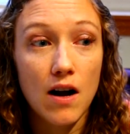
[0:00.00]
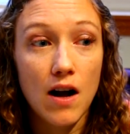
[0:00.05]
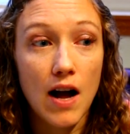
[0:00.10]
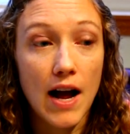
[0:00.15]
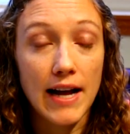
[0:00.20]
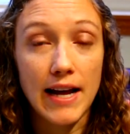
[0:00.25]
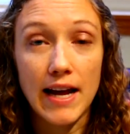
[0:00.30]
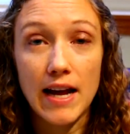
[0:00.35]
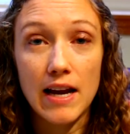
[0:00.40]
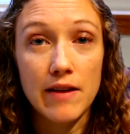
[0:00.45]

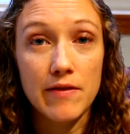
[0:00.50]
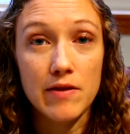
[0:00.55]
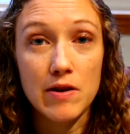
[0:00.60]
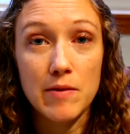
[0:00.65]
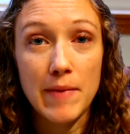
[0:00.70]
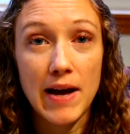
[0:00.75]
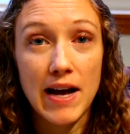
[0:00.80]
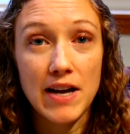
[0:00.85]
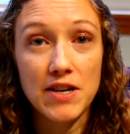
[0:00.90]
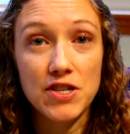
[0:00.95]
I can't even
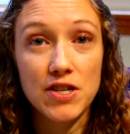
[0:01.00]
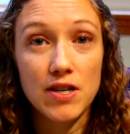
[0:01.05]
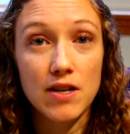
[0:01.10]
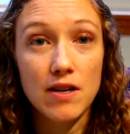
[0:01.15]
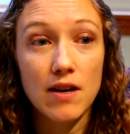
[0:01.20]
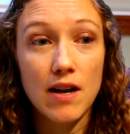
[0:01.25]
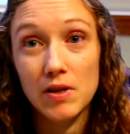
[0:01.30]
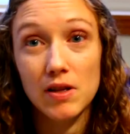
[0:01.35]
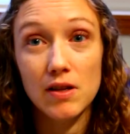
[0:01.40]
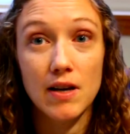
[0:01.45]
imagine.
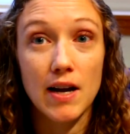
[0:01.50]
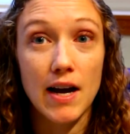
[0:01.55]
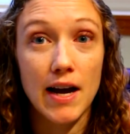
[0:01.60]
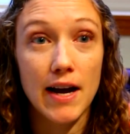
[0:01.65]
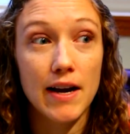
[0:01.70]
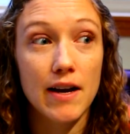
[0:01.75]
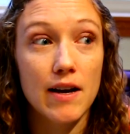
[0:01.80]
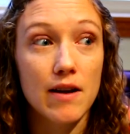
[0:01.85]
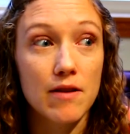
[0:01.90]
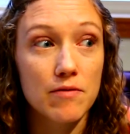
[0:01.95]
Bill and
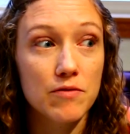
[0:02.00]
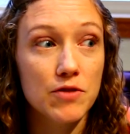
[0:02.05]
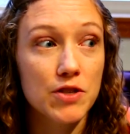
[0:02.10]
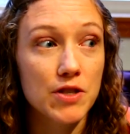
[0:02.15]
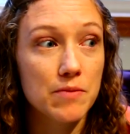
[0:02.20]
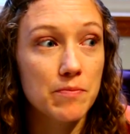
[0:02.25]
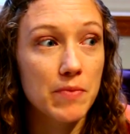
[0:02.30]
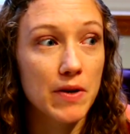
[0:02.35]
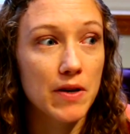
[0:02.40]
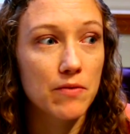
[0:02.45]
I have
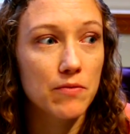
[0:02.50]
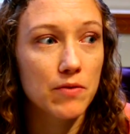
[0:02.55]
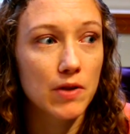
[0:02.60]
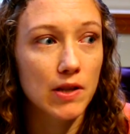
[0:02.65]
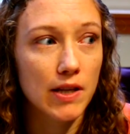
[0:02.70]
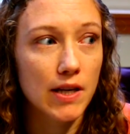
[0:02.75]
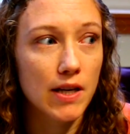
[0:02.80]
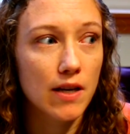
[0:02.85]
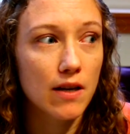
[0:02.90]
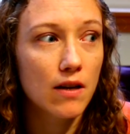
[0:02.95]
just been
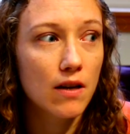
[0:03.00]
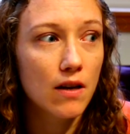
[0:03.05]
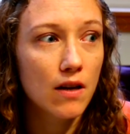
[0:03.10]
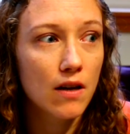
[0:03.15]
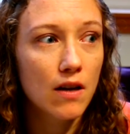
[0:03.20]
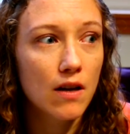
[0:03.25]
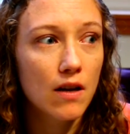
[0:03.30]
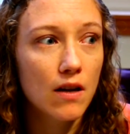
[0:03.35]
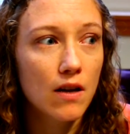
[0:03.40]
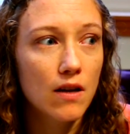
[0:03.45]
really
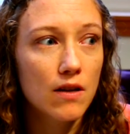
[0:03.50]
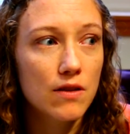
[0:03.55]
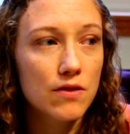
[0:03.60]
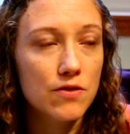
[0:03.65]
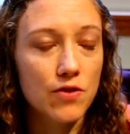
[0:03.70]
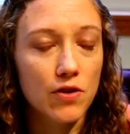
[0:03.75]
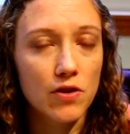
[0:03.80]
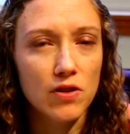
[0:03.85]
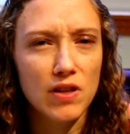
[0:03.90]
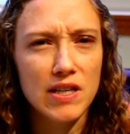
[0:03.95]

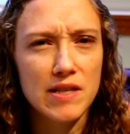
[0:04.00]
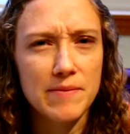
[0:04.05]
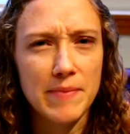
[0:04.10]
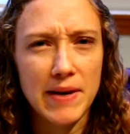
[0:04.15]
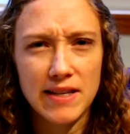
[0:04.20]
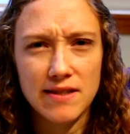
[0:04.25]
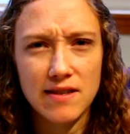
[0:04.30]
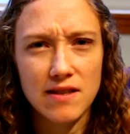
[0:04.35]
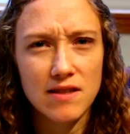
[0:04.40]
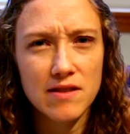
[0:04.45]
struggling to
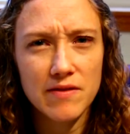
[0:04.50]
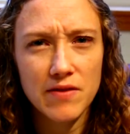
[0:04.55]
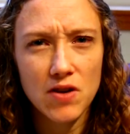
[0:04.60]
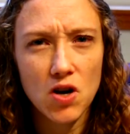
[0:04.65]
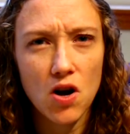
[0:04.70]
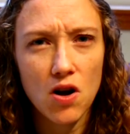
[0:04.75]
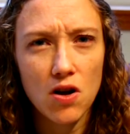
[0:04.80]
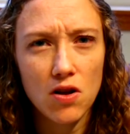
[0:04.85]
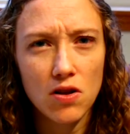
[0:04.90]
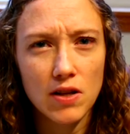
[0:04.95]
make sense of it
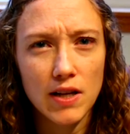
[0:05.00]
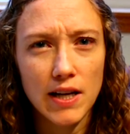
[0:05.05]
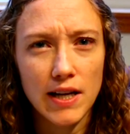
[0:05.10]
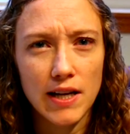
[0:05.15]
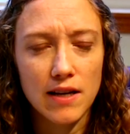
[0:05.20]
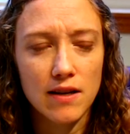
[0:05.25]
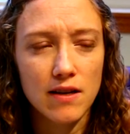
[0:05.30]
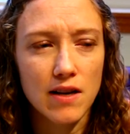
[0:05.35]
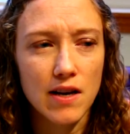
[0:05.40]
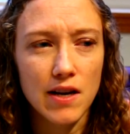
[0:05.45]
all,
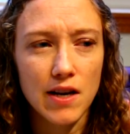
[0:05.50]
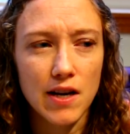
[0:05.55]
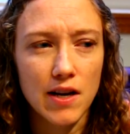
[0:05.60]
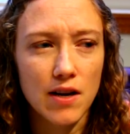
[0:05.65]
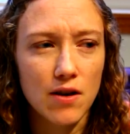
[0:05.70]
and, you